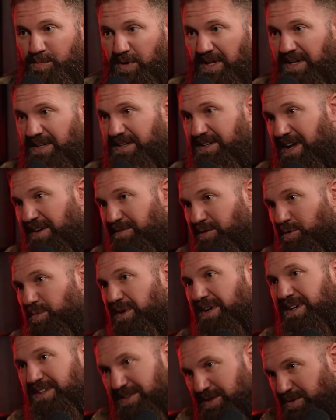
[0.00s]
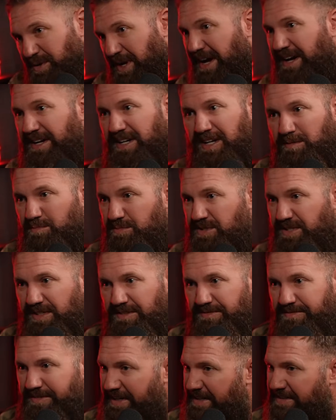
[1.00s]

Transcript: But then inevitably a new guy comes in,